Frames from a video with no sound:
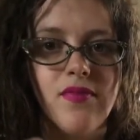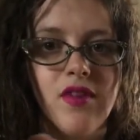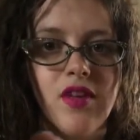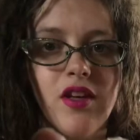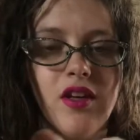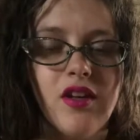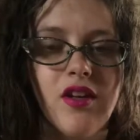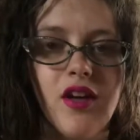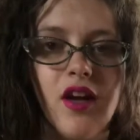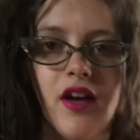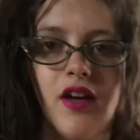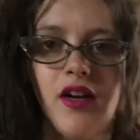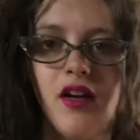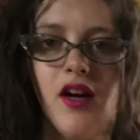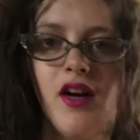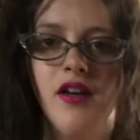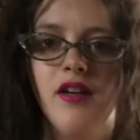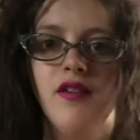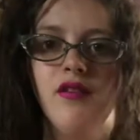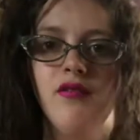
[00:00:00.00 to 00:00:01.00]
And I
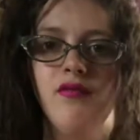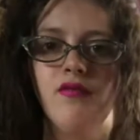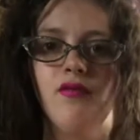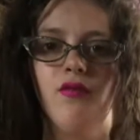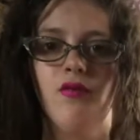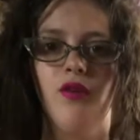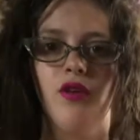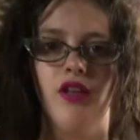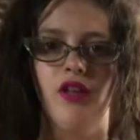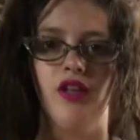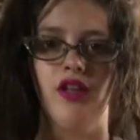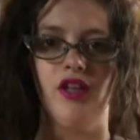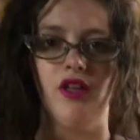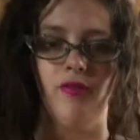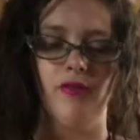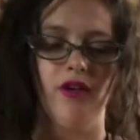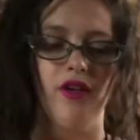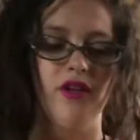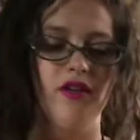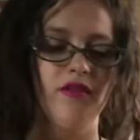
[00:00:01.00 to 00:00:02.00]
kind of want to
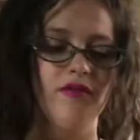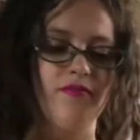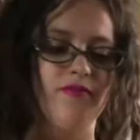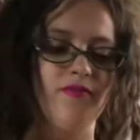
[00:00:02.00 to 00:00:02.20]
keep it,